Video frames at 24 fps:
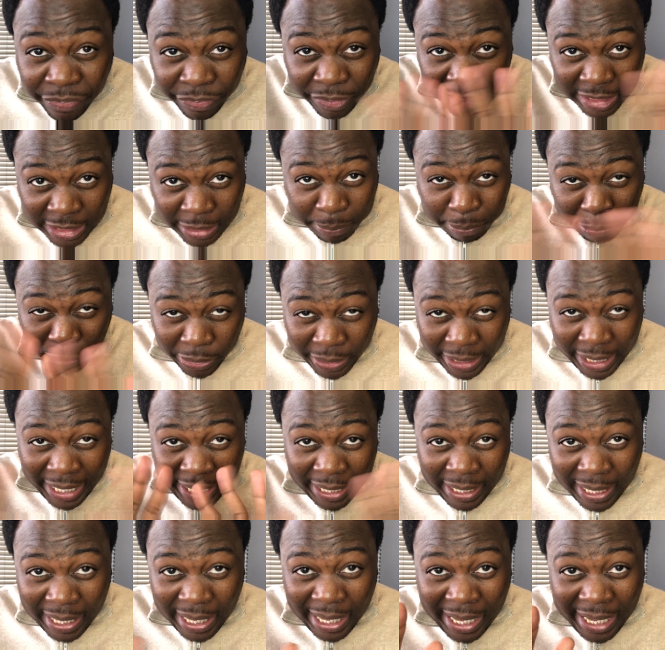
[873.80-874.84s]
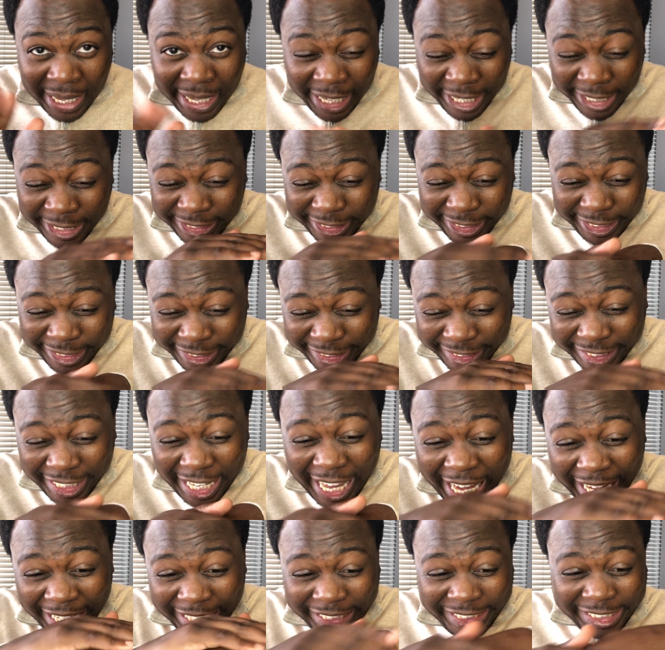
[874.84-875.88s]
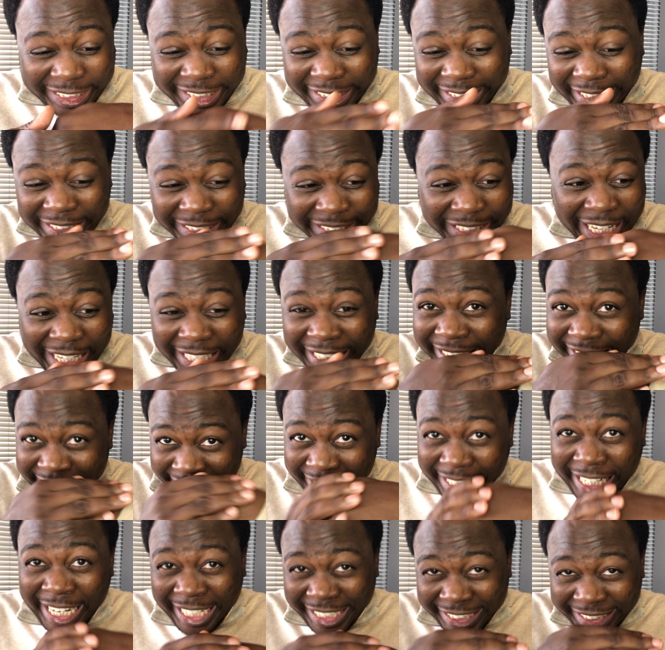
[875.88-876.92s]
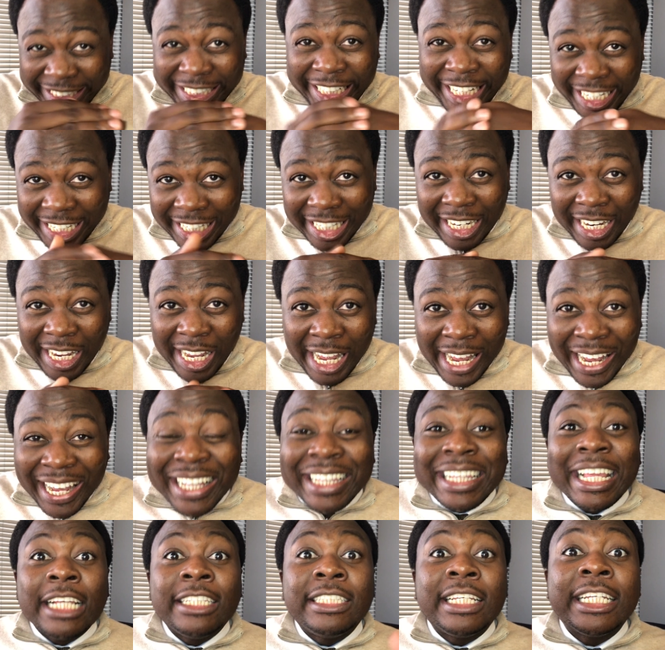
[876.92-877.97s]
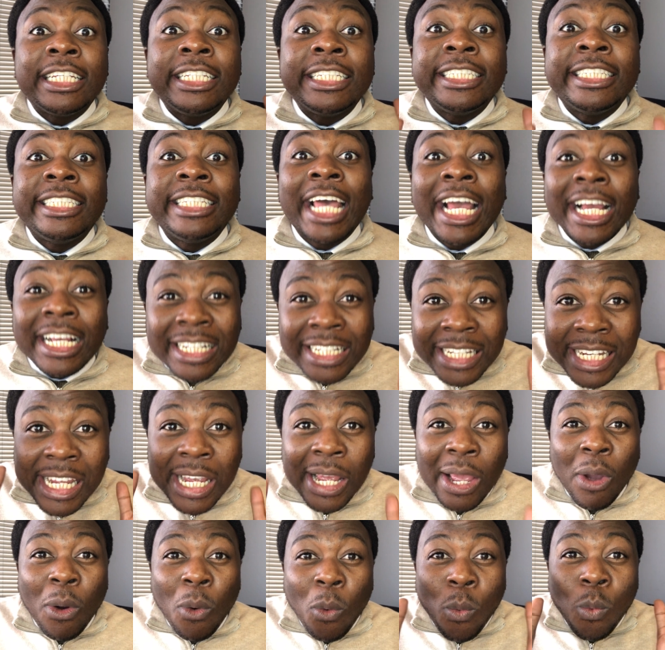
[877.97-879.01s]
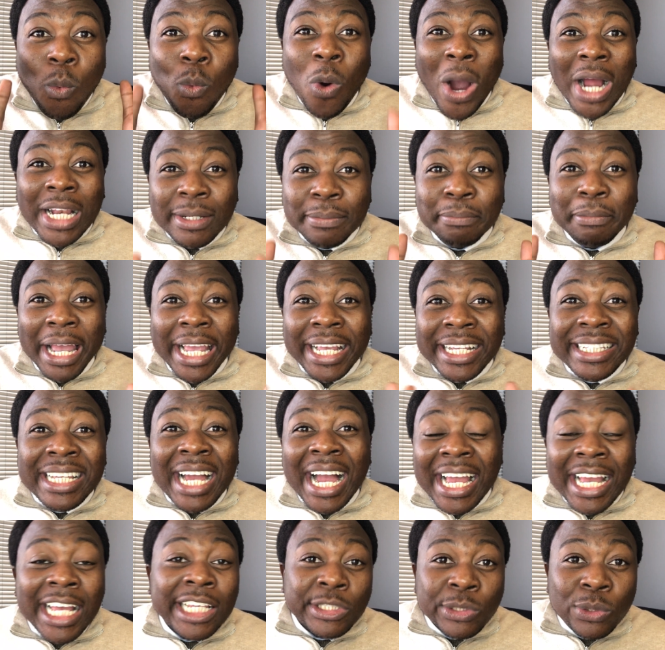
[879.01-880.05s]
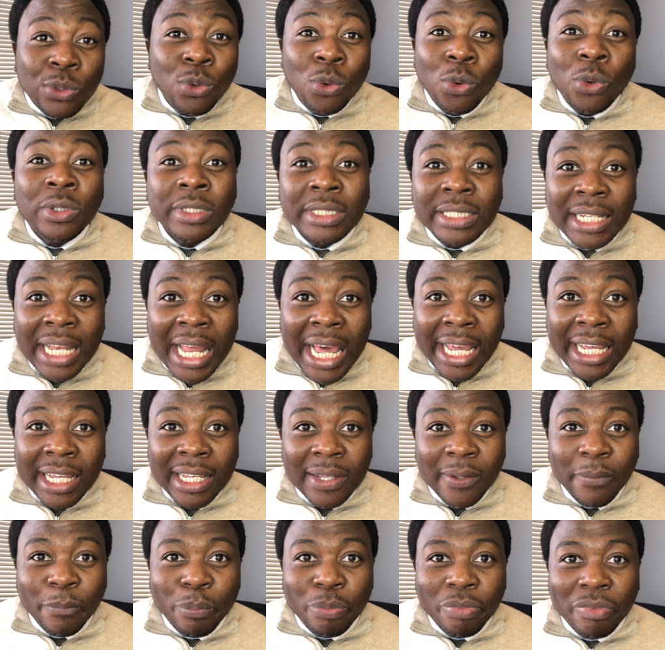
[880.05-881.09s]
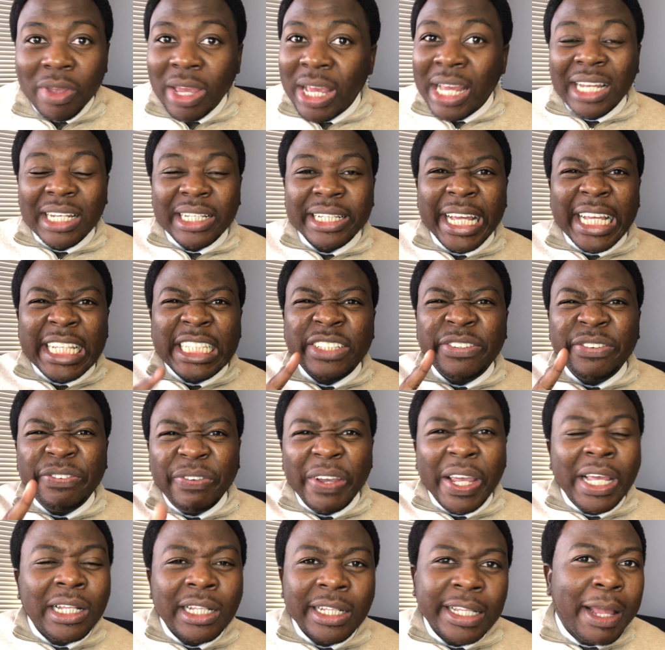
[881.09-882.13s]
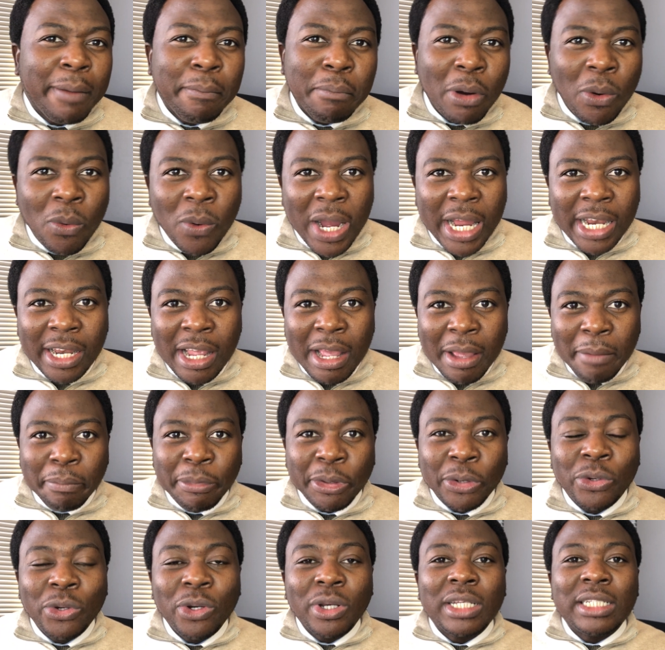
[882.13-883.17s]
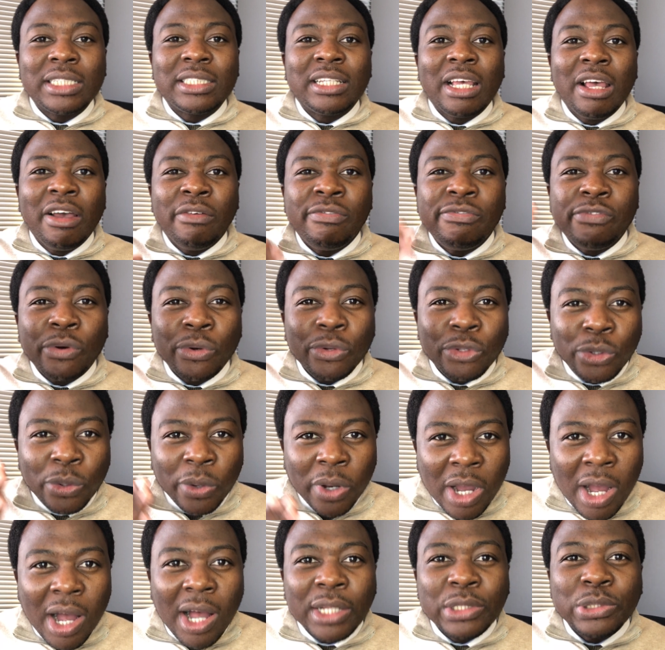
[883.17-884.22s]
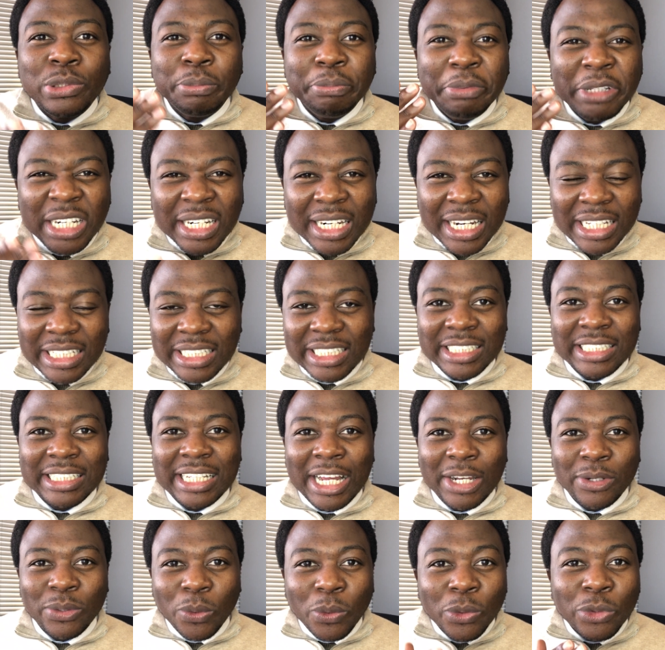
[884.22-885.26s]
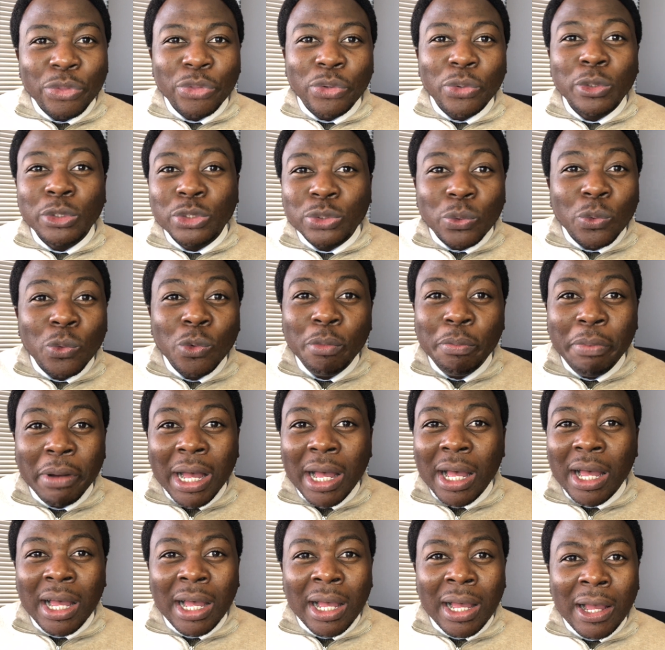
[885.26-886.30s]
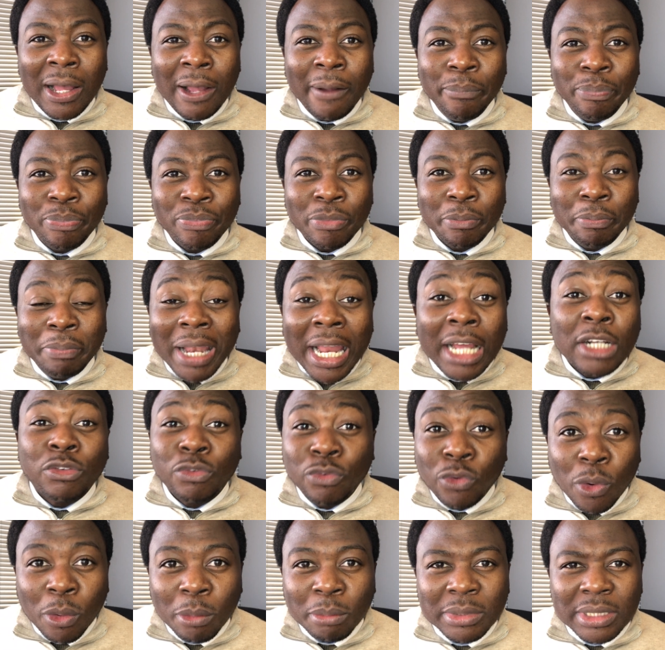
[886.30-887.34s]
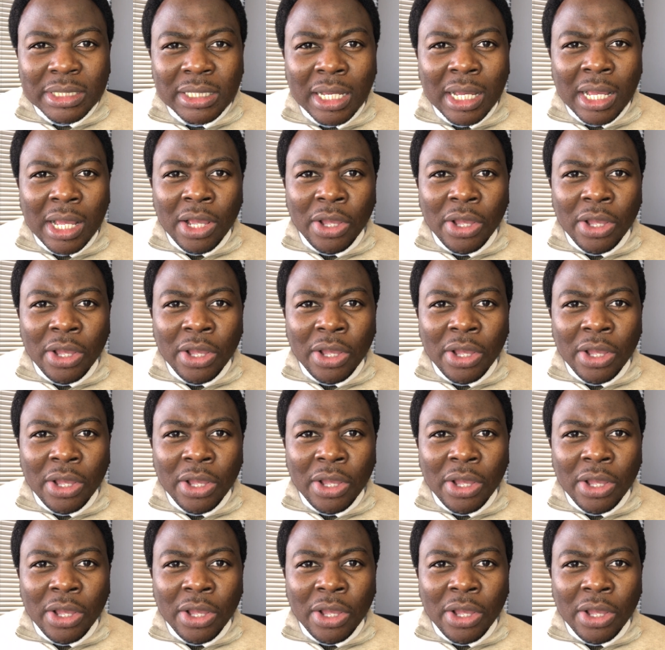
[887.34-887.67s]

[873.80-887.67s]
visible there. It's just like a snake skin. That's exactly what my tires looked like. That's fail number one, because for your car to be registered on those Uber platforms,